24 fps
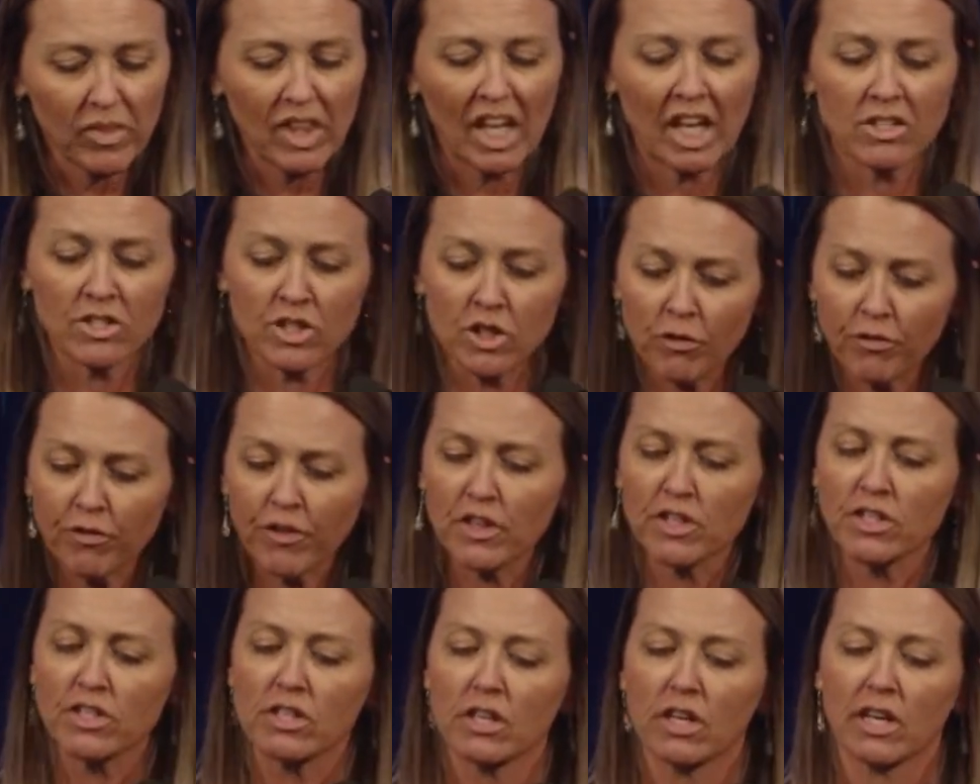So
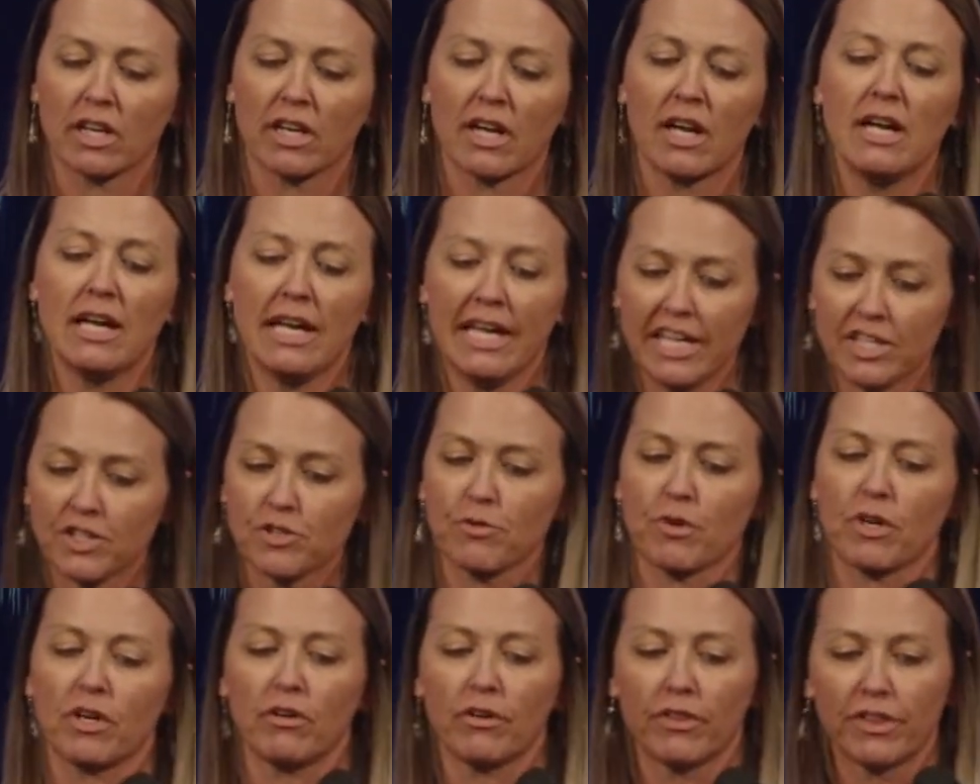first look,
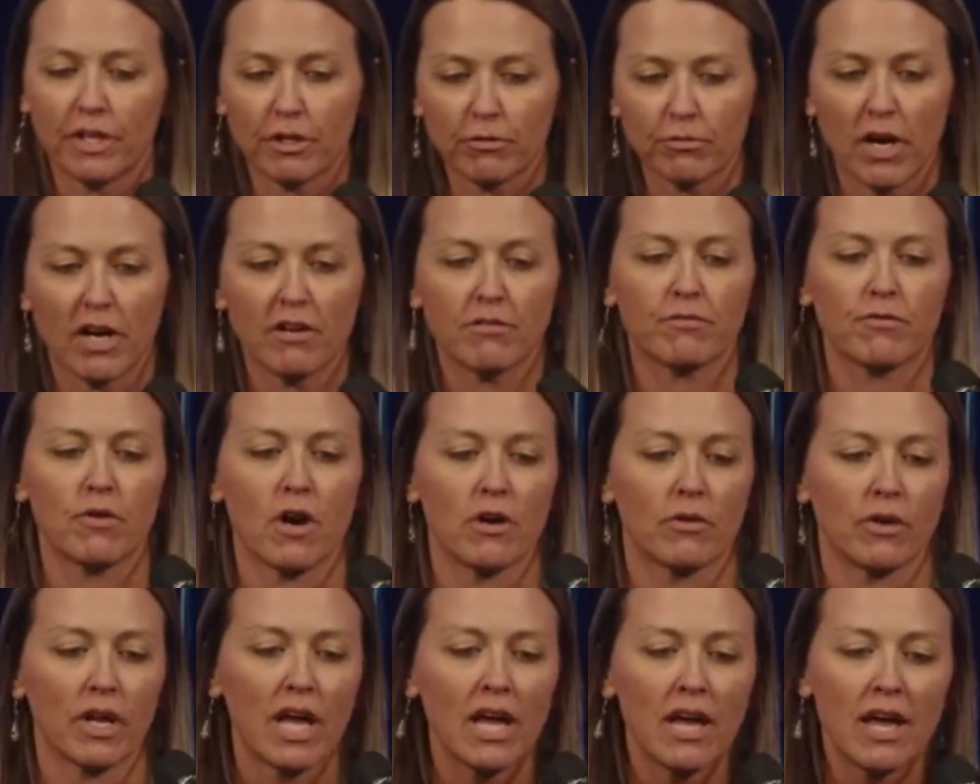Israel, their rough
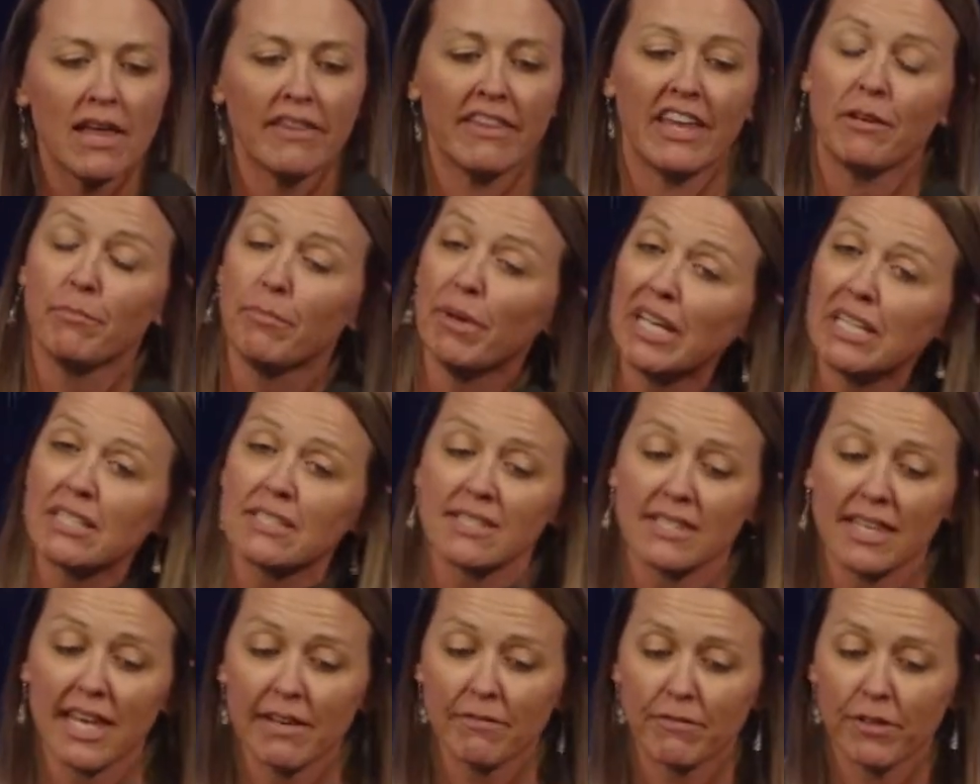road. They'd been in
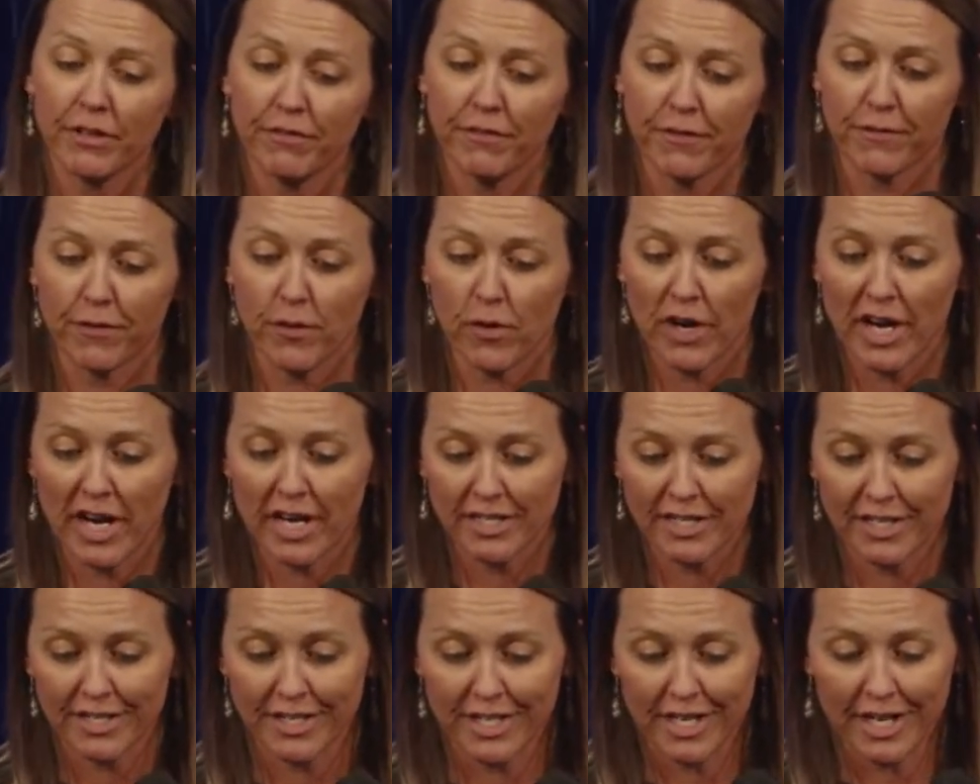slavery for
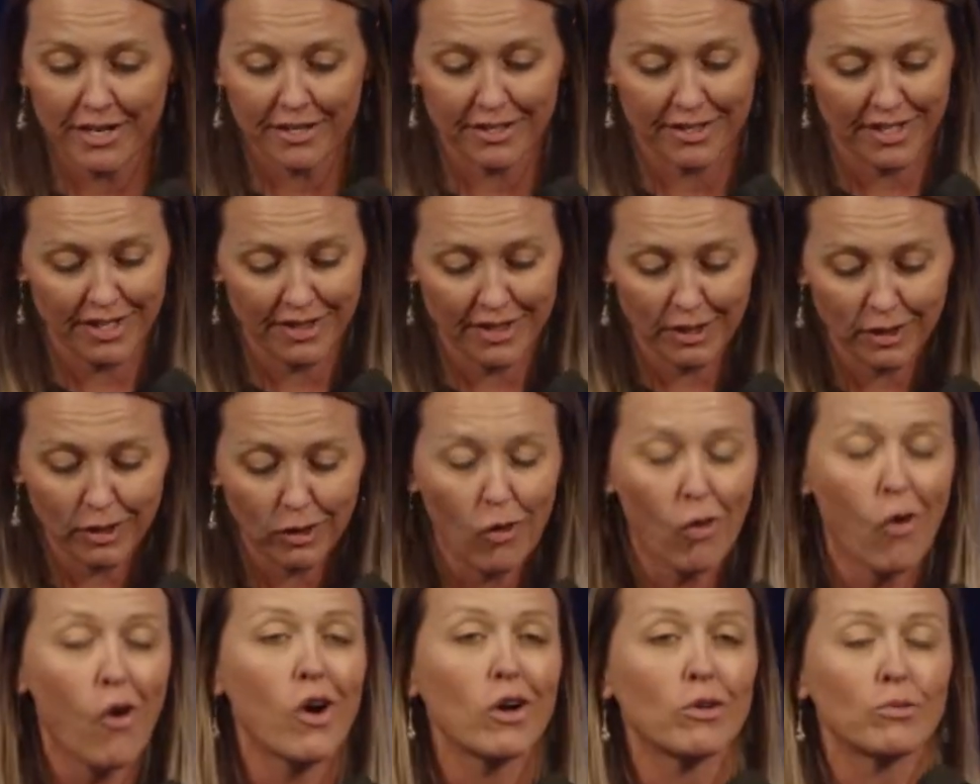400 years and the
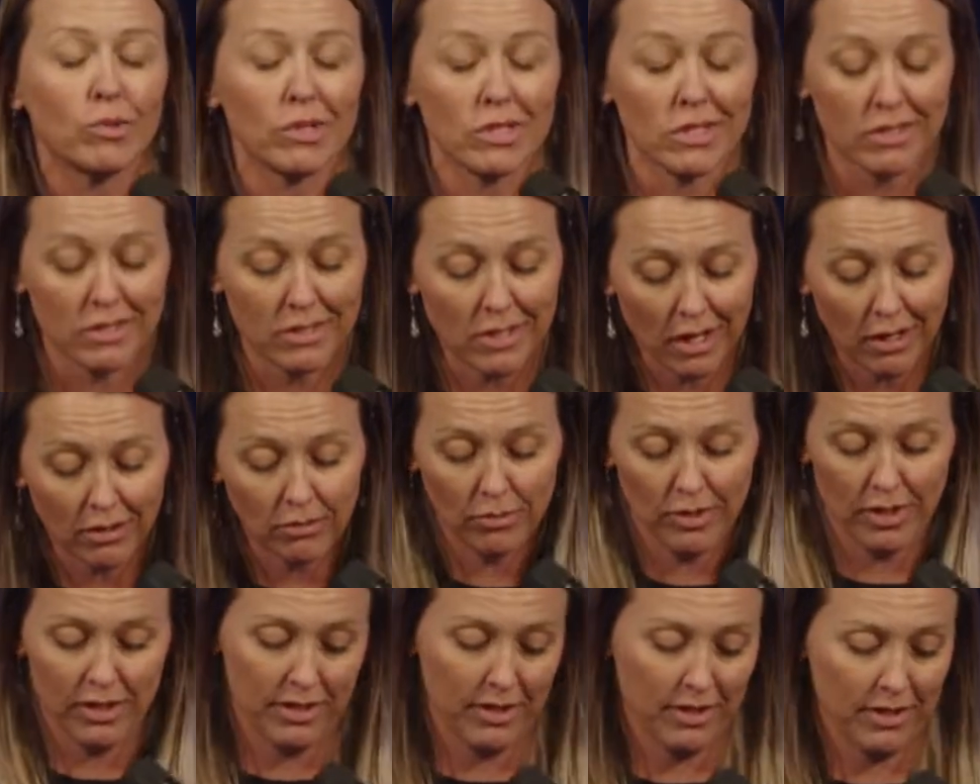Lord was done
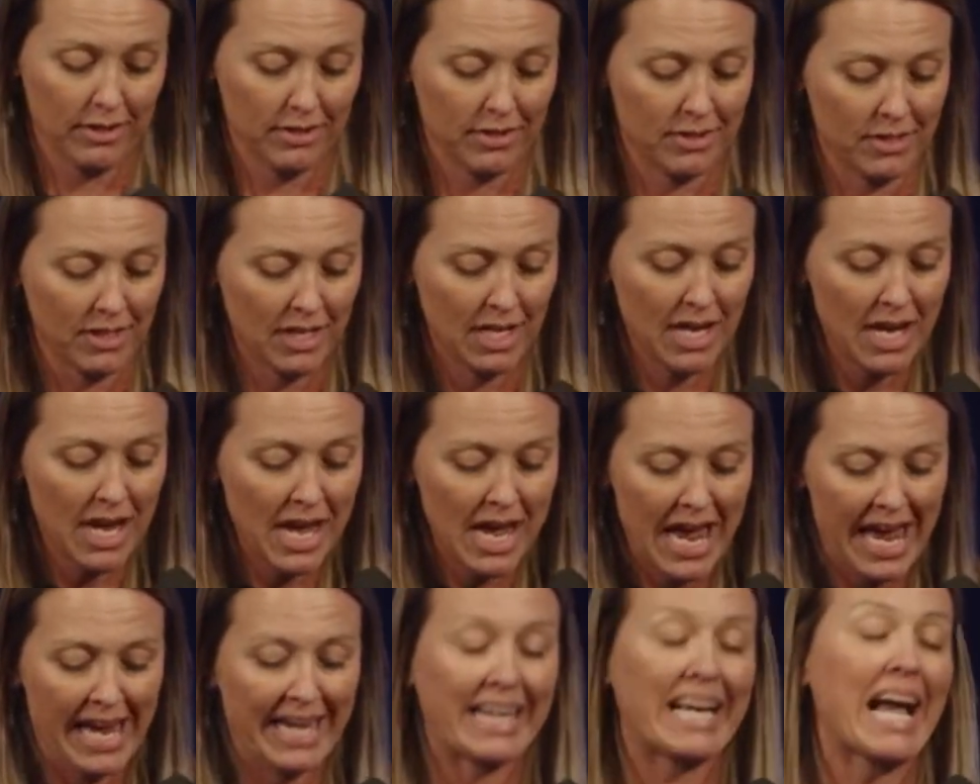with it.
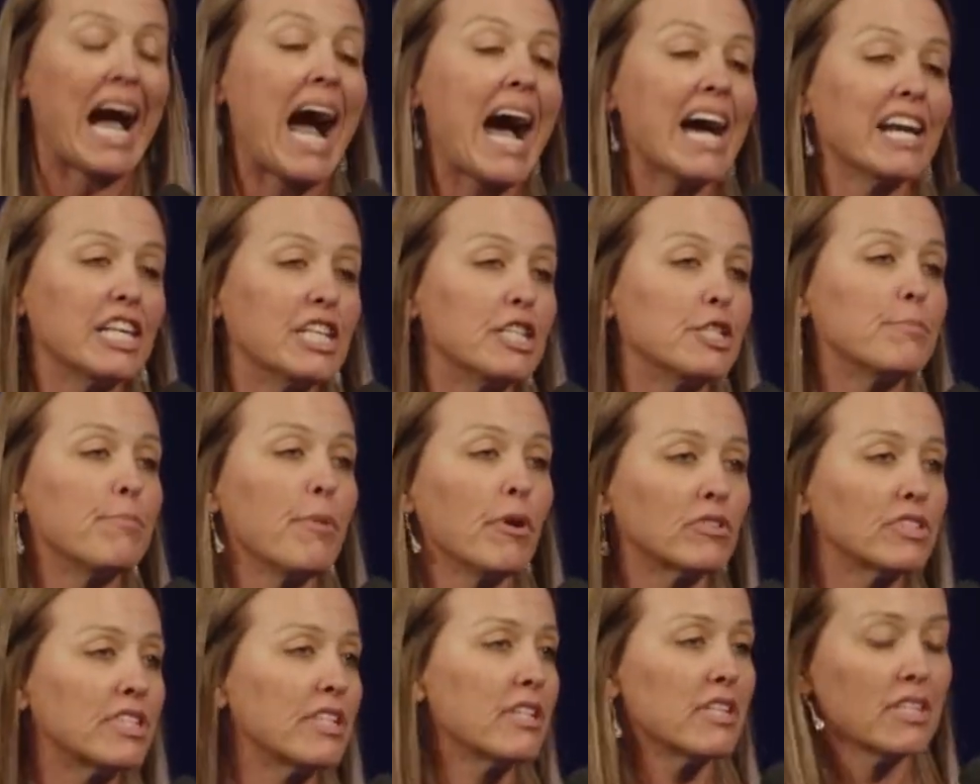And God, he
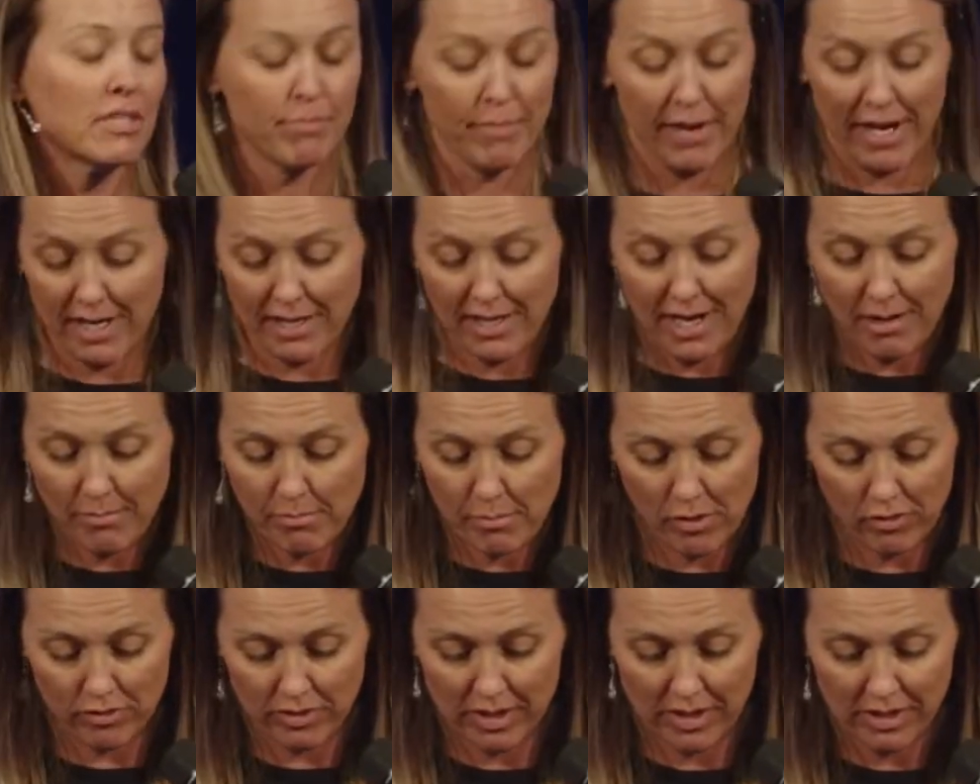spoke to this man named
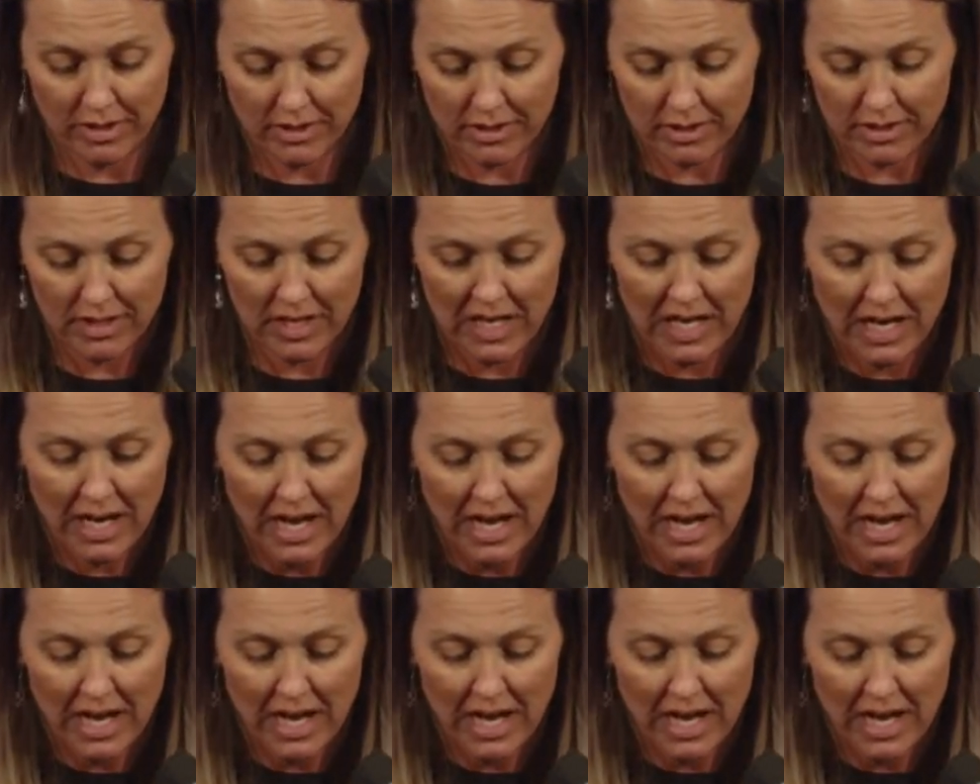Moses.